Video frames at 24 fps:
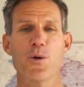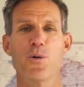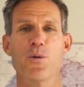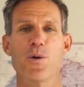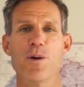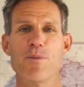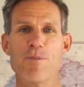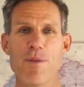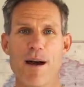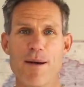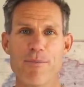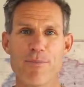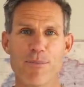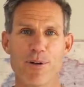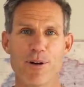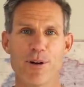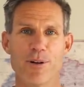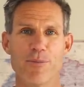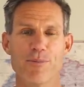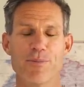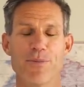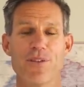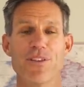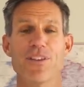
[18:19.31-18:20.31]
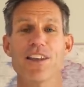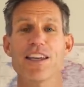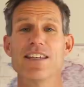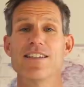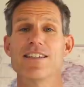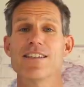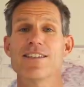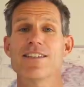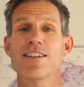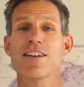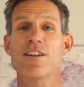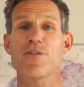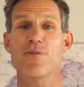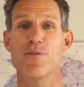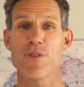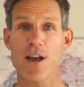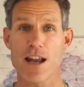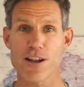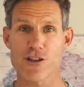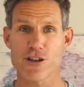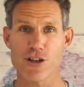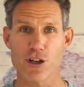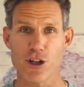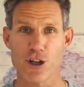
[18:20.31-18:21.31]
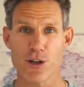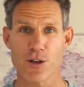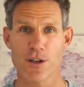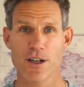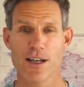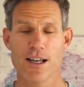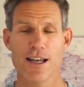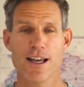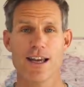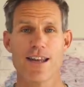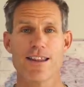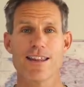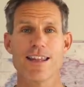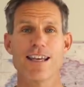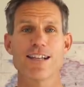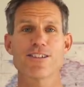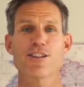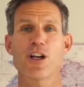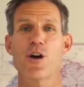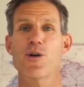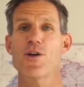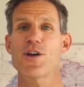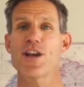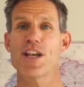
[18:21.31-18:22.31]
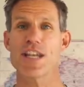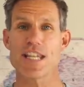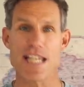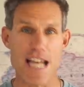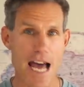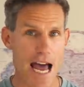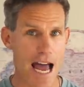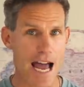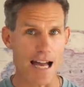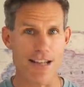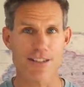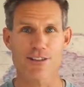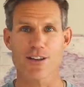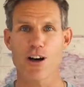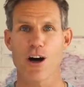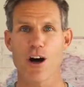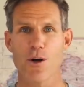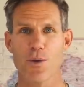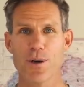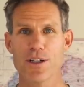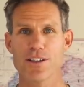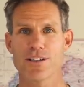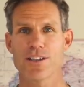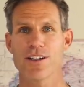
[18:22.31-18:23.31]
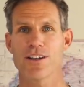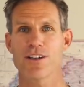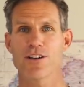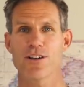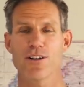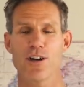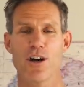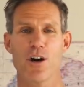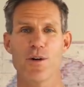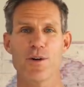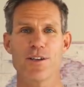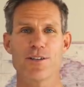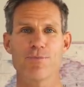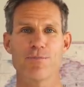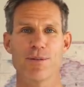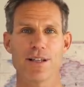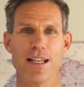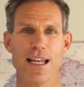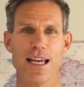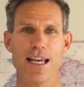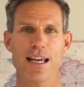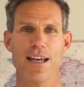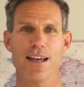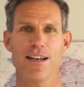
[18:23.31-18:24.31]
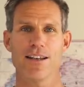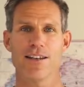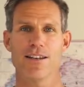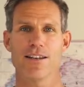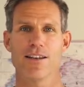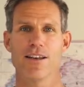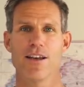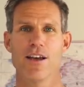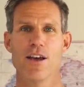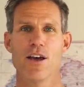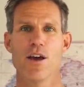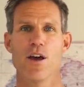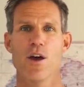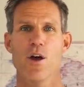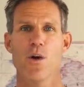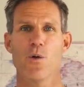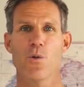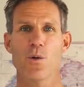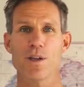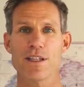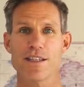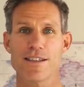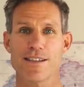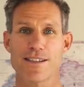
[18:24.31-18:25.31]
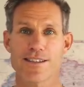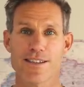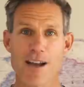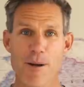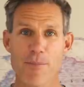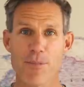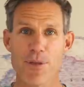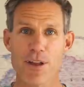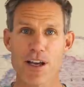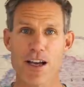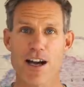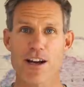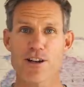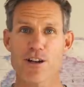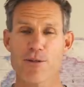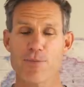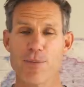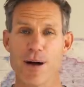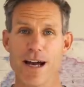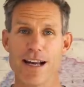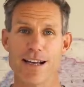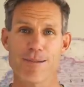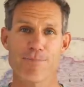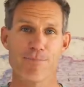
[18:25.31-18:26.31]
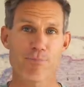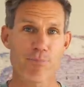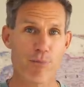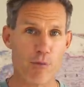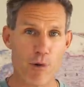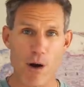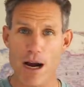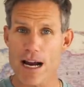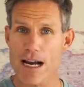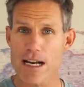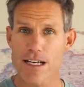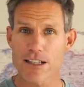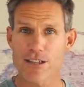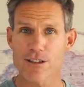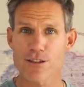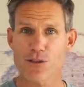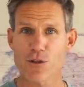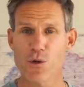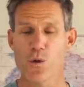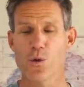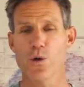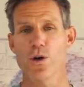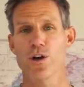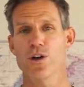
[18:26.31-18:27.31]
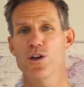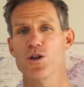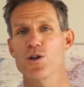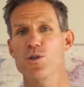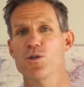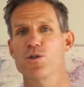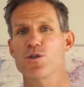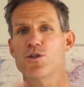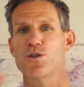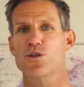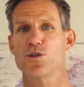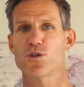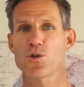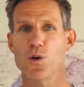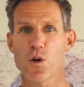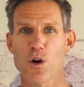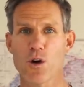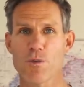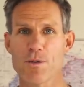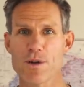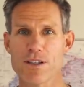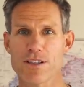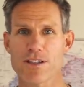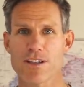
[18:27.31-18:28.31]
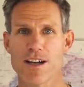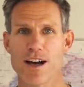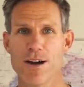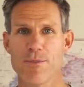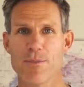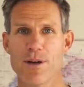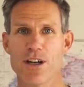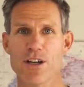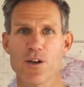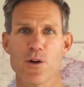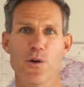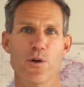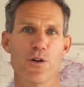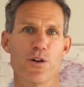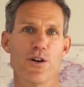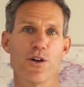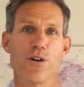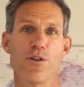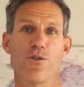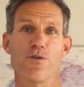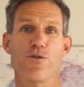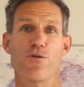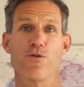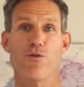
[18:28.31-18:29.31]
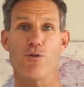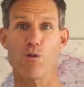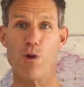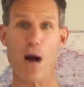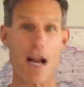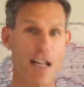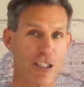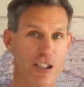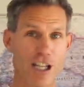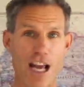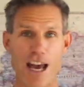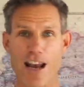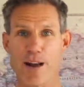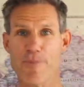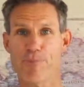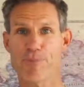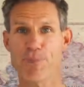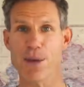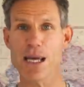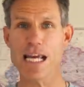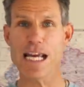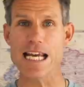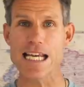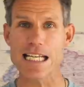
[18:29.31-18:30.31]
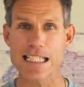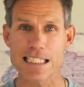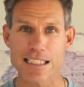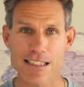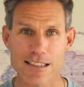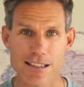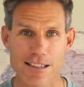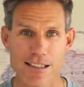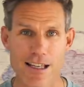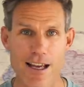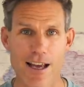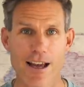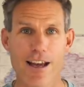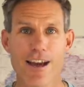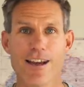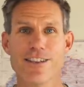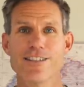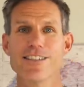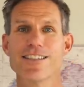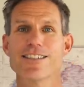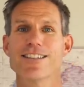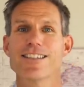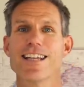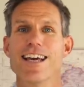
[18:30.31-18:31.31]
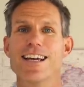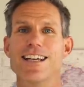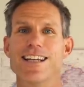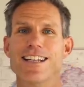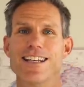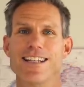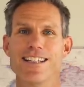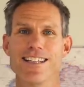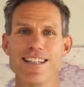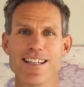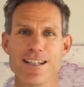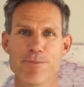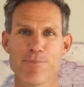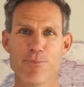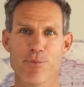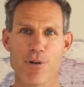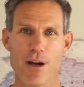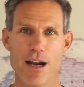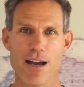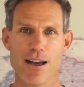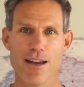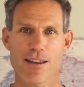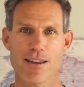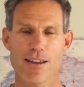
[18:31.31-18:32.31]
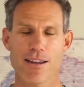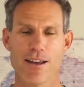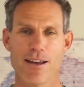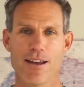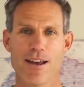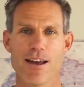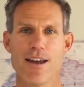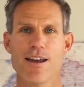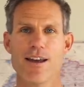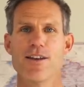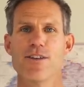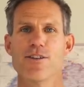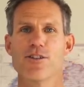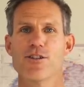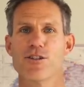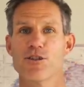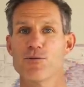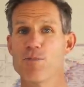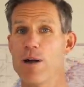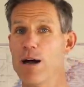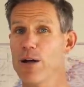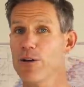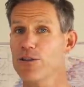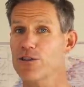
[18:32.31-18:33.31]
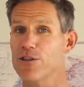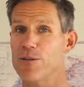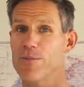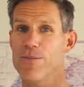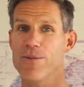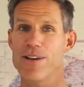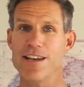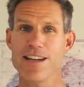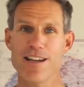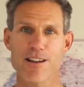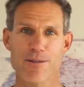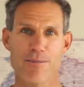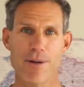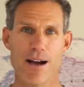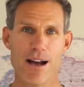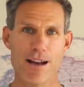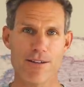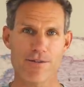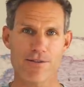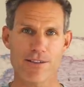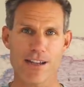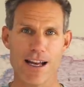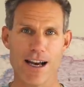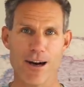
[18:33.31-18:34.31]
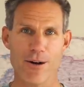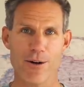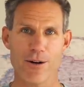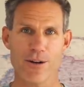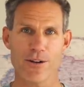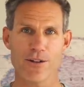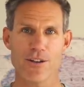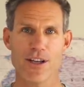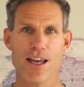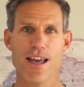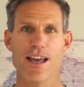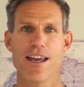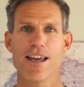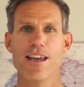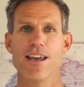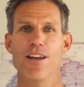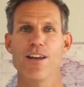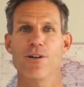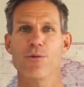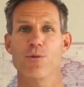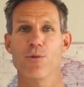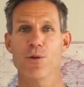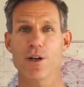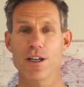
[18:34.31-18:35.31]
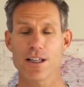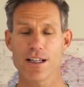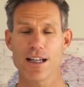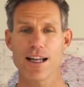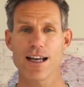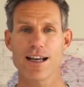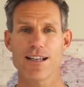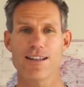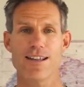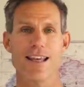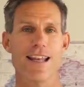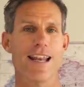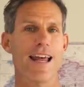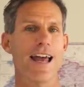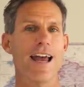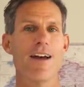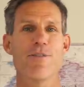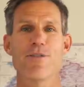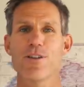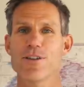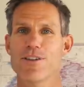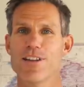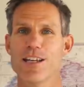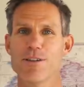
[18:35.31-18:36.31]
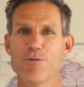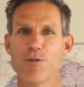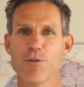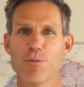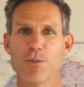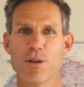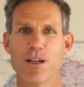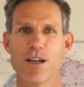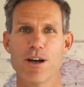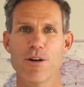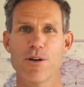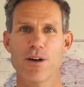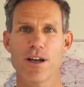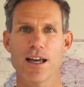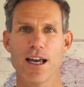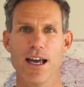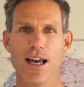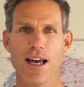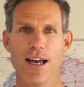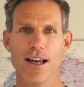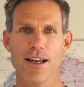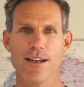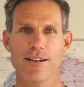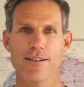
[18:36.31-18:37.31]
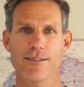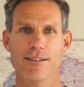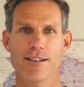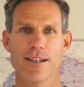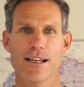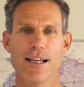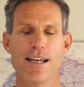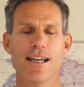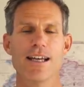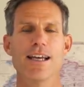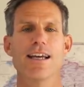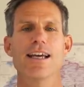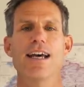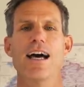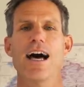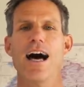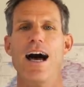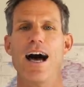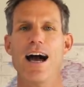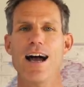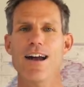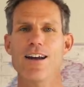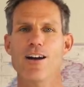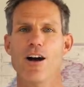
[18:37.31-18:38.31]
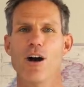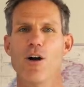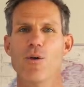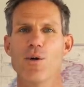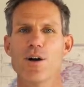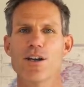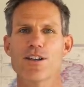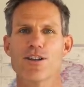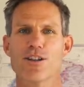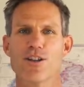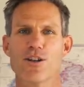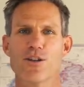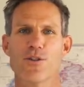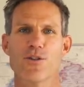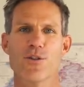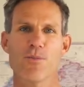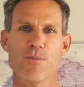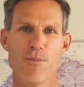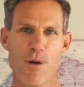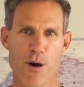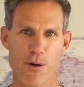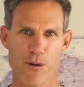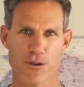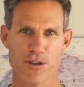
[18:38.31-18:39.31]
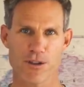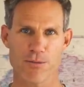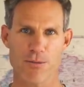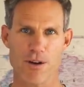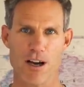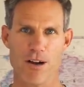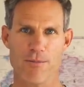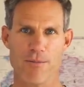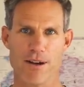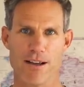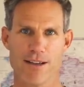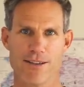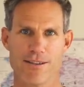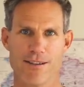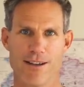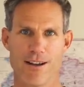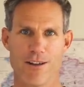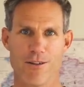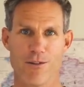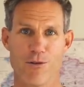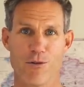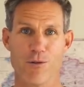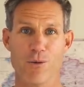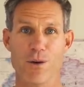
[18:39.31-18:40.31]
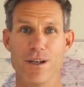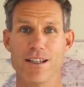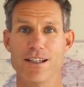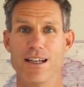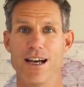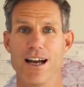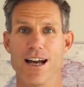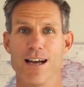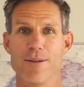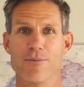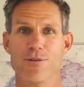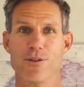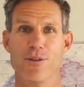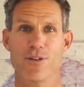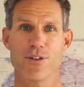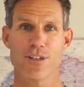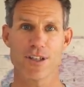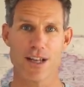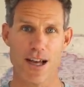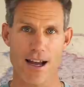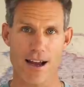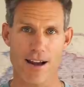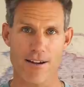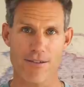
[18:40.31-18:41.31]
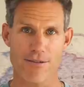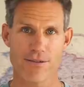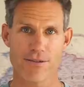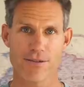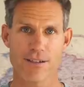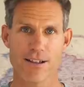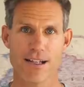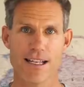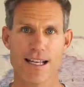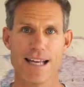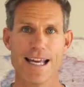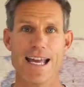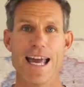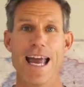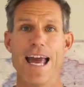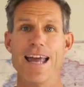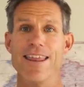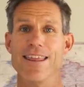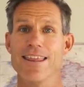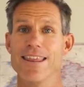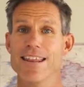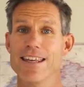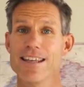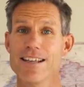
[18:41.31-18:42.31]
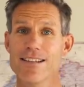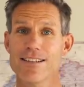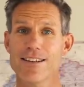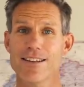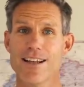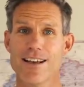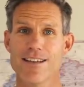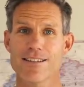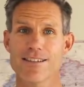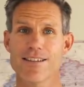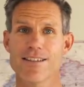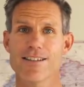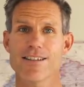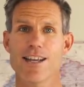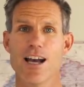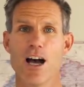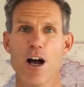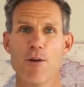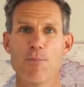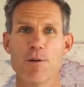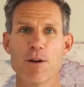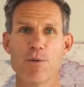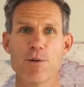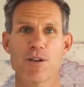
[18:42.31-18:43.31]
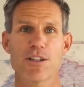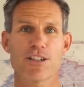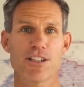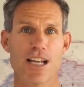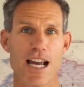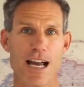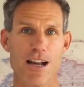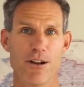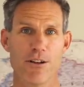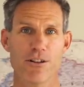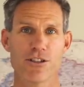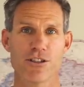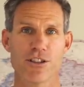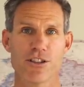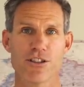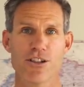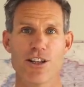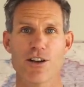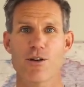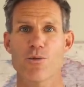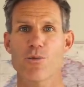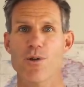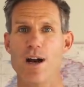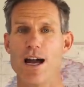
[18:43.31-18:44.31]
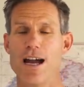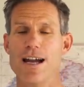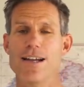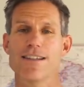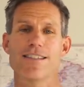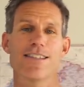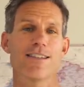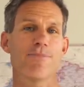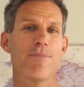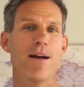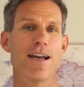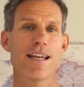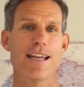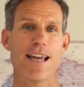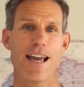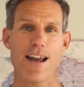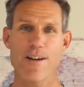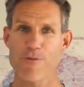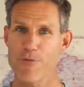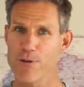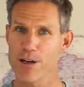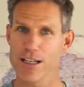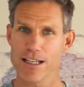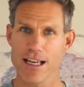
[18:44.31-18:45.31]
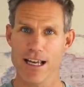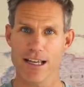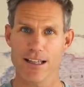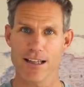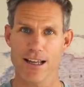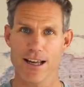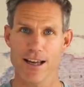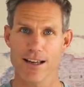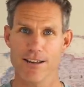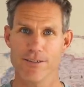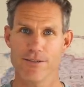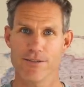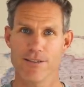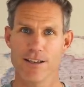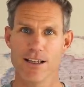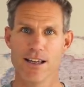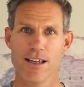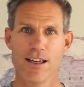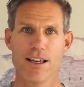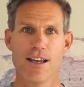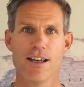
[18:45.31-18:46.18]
Remember, this is an adventure. Things are not always going to go as planned. When something on your bike breaks, or a huge storm is coming, or you're fresh out of beans, just take a deep breath, smell some nearby flowers, and realize that everything will be okay. I always learn the most about myself when times are tough. And these lessons help me with challenges that arise in my everyday life.